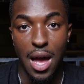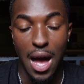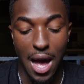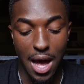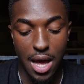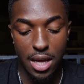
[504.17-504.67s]

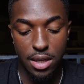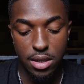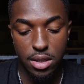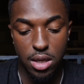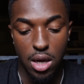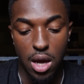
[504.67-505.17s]

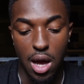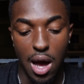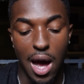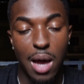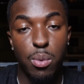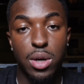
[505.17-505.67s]
and
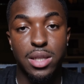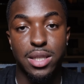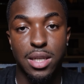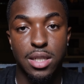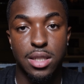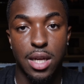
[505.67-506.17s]
I want to
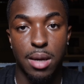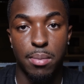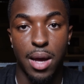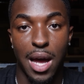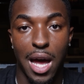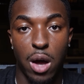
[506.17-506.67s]
teach them
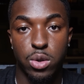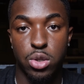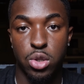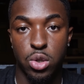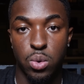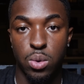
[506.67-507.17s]
how to
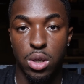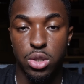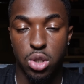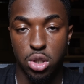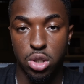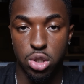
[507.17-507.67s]
do
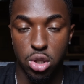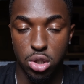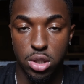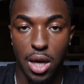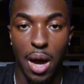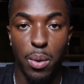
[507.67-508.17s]
such and
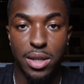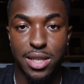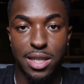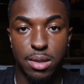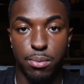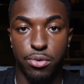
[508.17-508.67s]
such. I want to
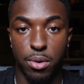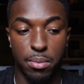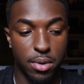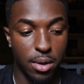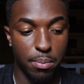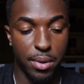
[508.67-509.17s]
take them from
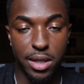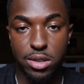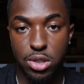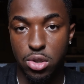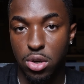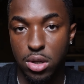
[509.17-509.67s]
being
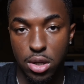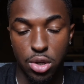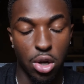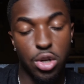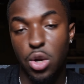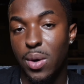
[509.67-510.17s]
stuck,
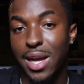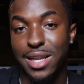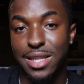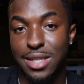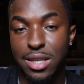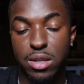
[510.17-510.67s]
not knowing a
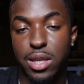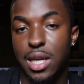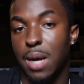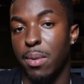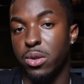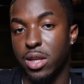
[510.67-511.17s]
single thing
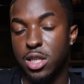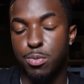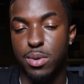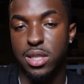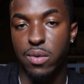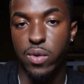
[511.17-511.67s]
about this
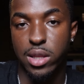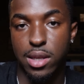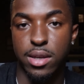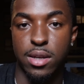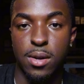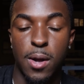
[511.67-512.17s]
specific
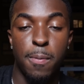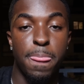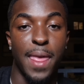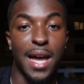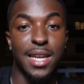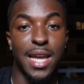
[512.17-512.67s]
thing,
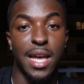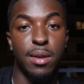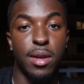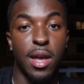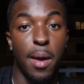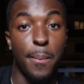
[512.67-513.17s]
and then
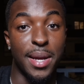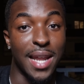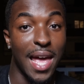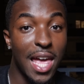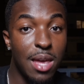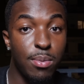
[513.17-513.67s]
being
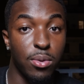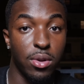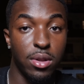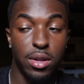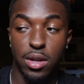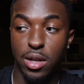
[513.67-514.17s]
able